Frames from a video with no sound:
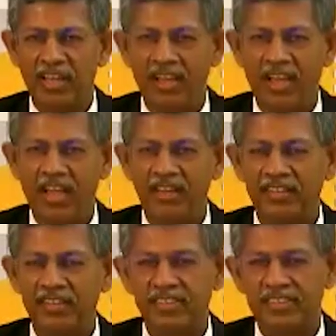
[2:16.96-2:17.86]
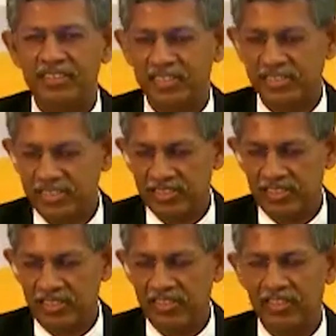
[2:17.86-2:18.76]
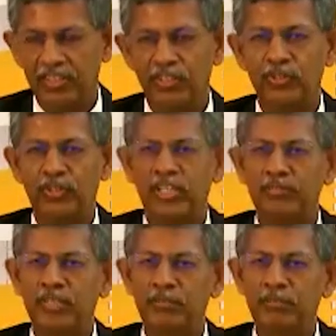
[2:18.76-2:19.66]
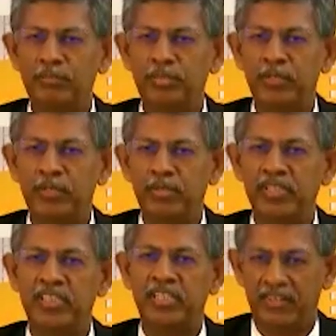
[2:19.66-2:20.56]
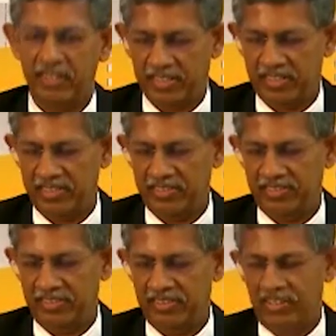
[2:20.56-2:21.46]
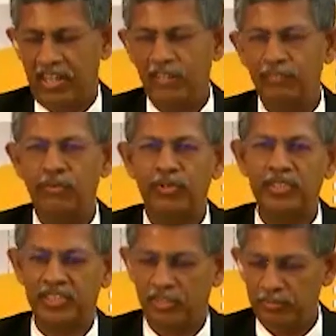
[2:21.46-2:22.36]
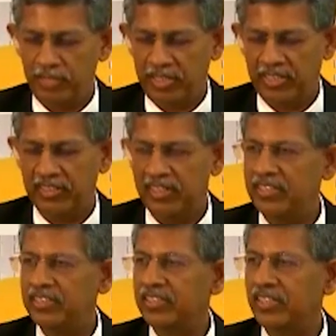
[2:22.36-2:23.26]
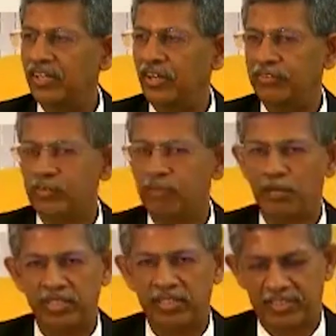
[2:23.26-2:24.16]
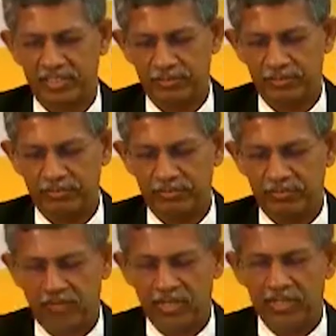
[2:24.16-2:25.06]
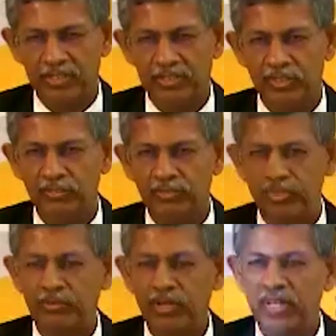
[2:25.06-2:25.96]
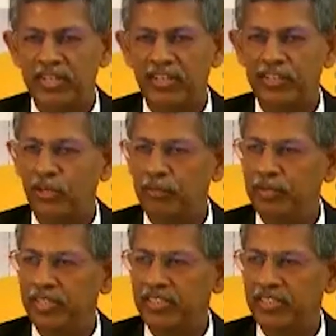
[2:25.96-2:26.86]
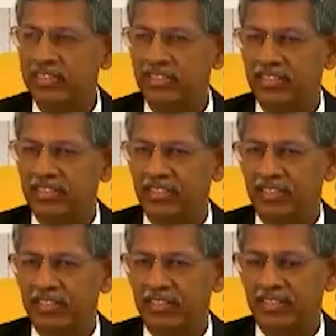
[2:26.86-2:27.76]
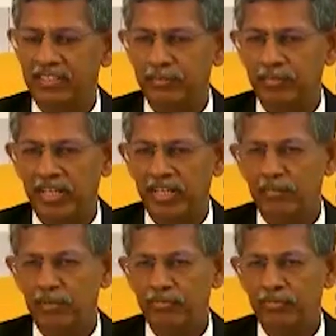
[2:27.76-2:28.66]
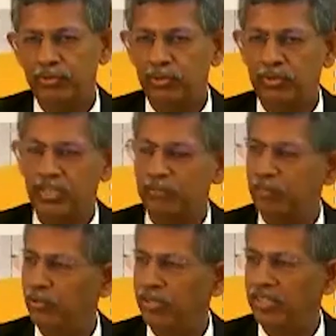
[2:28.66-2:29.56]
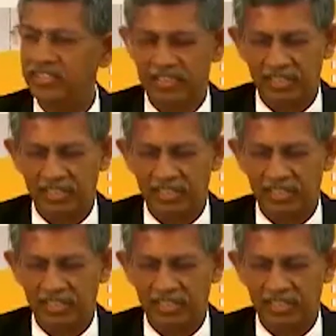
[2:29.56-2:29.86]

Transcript: and it is essential to keep them people-centric and focused on meeting the needs of the public. So if we look at our topic, it's made up of two components.